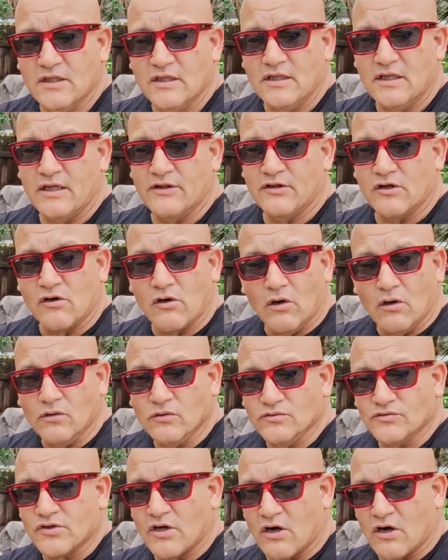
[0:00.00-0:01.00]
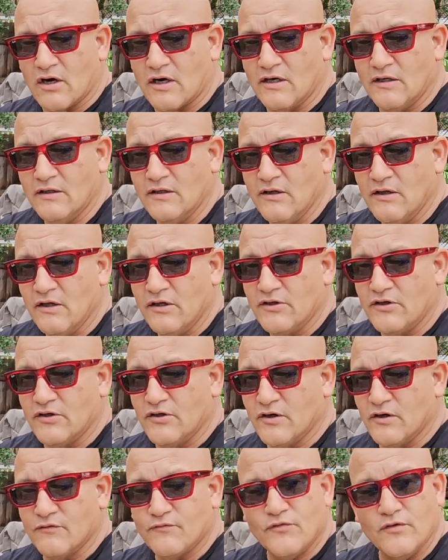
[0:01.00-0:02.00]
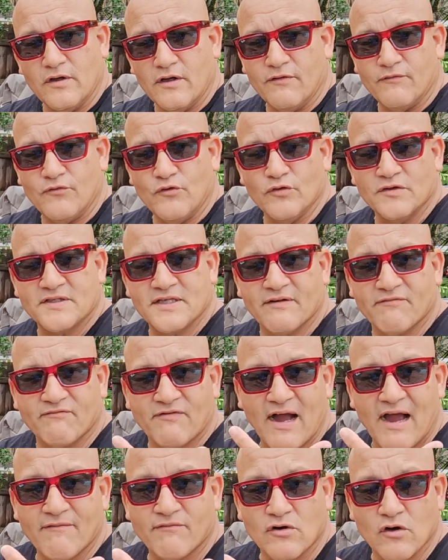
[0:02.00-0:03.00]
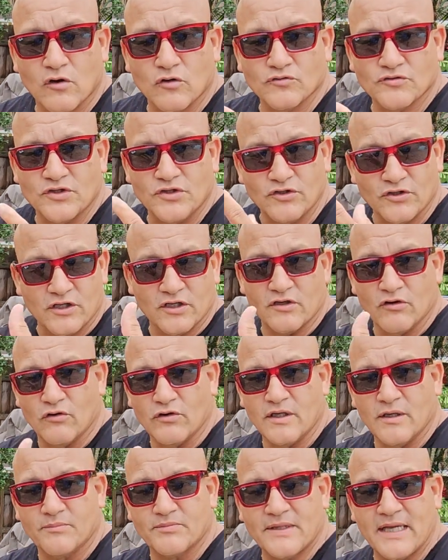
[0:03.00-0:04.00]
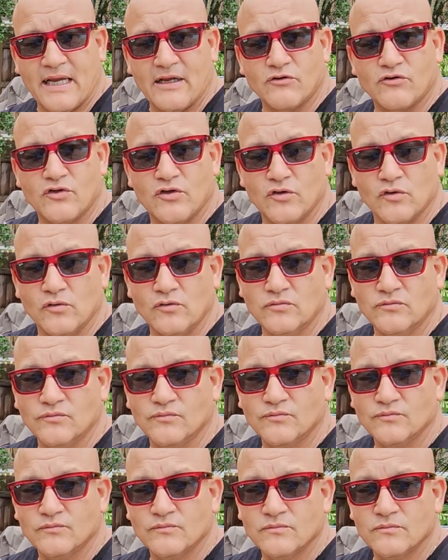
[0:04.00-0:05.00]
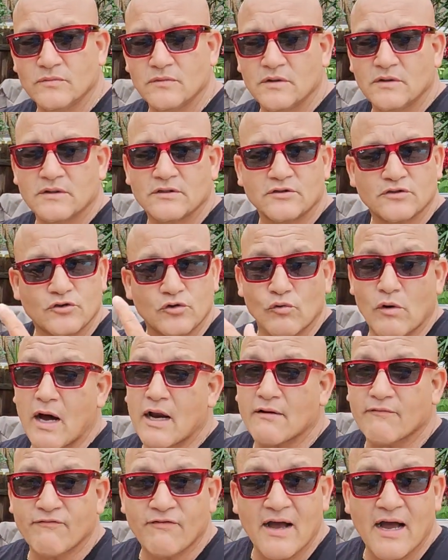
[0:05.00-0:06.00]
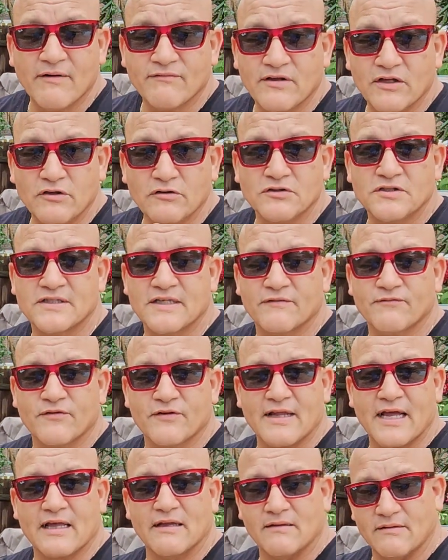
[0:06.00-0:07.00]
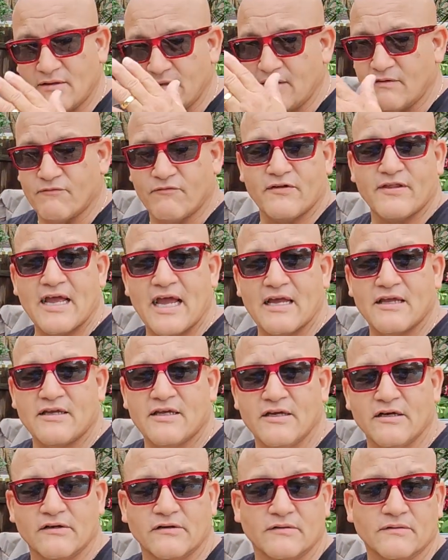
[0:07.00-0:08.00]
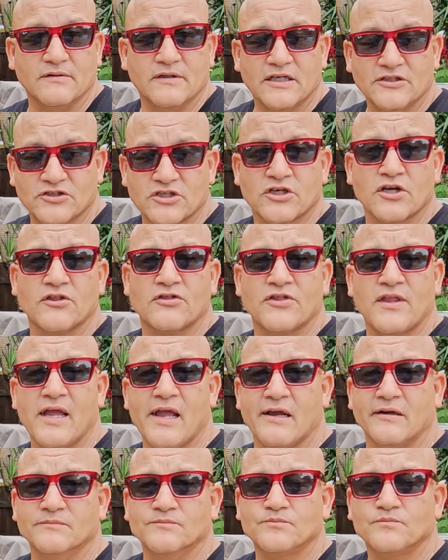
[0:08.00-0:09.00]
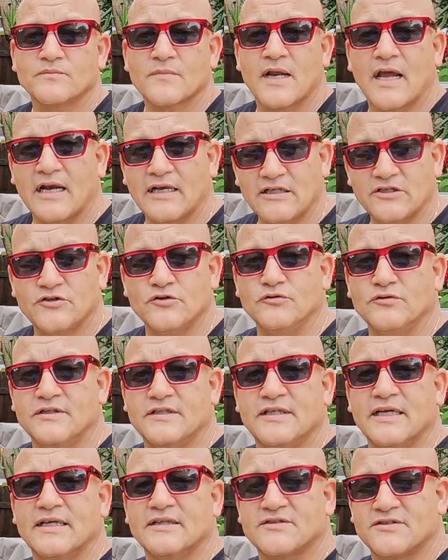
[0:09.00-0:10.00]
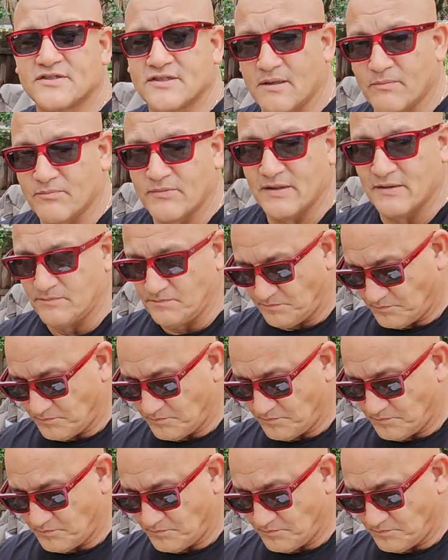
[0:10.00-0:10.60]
And the goals are, you know, if you set 5 goals and you can only obtain 2, 2 out of 5 that you set for that year. It's a good thing. At least you did something.